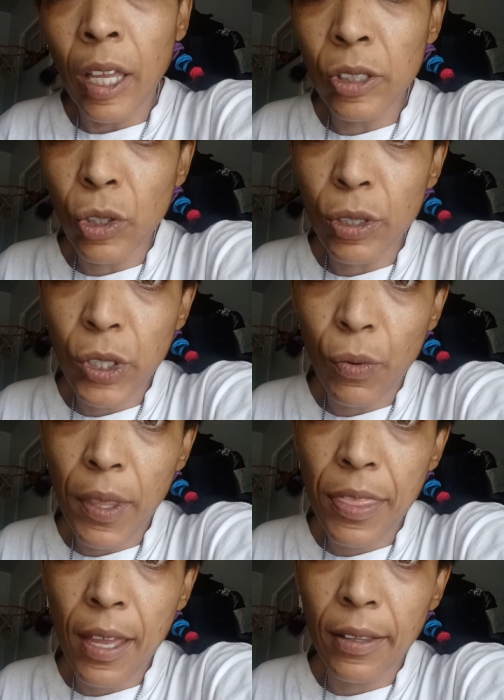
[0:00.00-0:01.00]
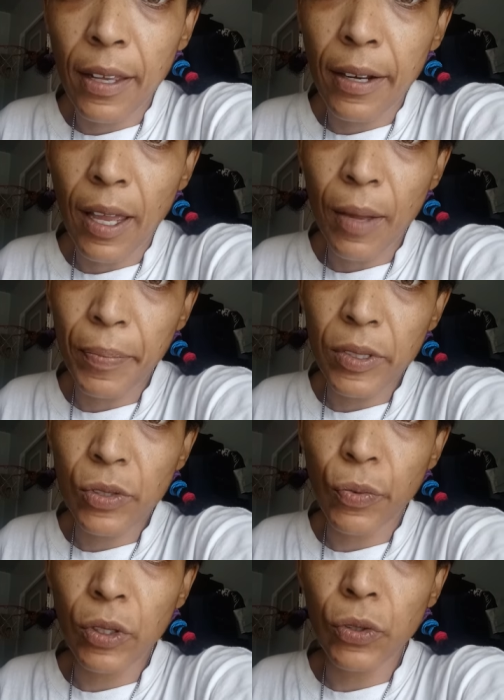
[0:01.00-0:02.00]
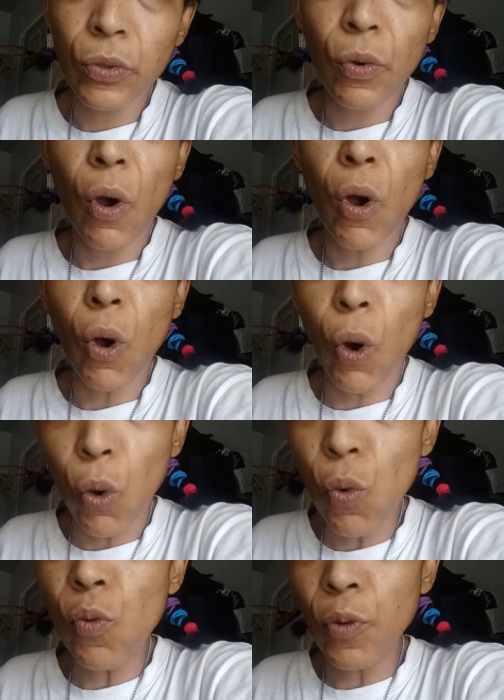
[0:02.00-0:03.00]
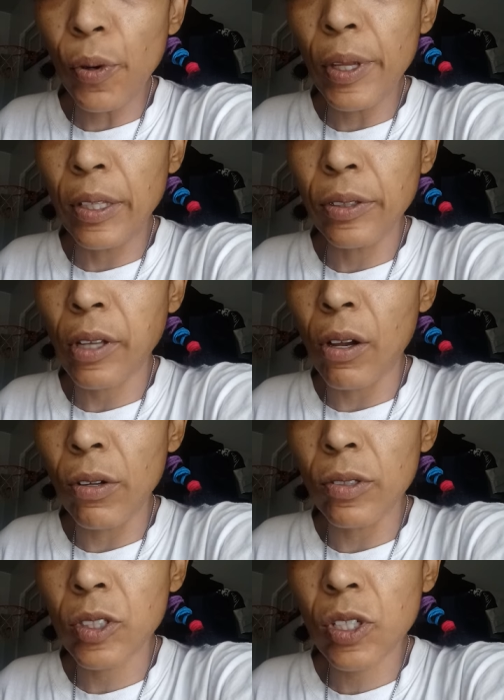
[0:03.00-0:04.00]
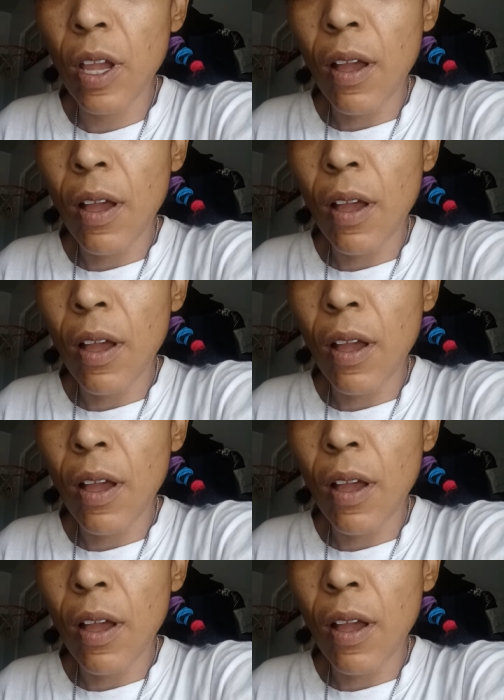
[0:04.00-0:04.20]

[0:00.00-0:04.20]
It's also a thing that happens when you overindulge